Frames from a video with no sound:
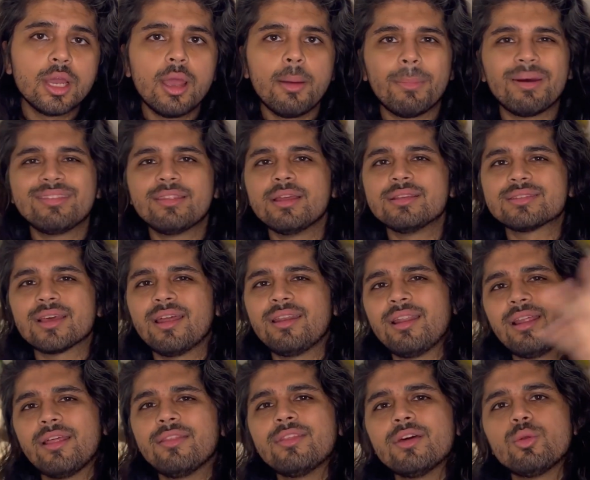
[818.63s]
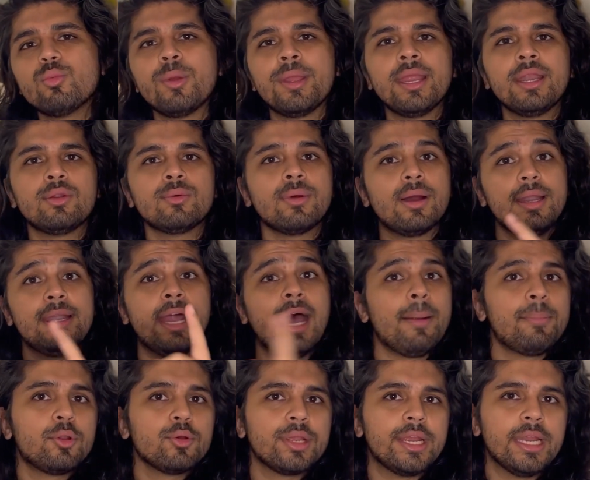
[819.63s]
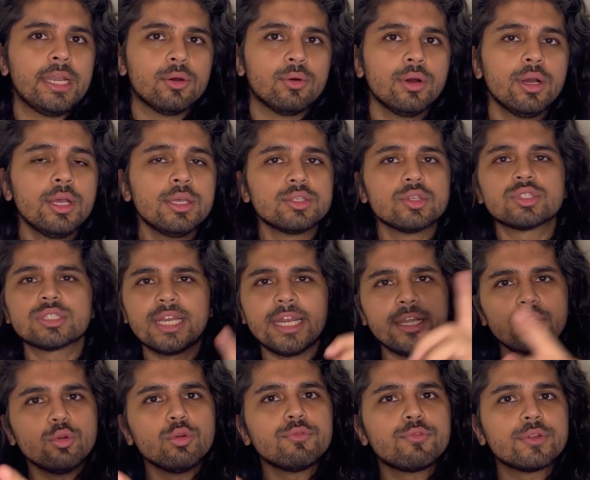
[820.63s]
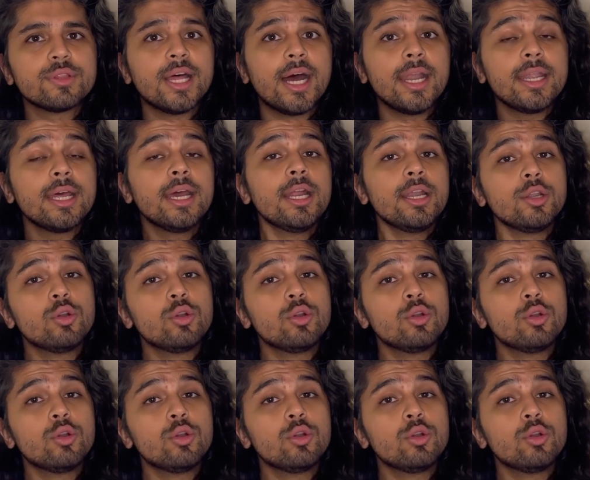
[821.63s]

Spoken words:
But there's another way to adapt to keto. So stay tuned for that.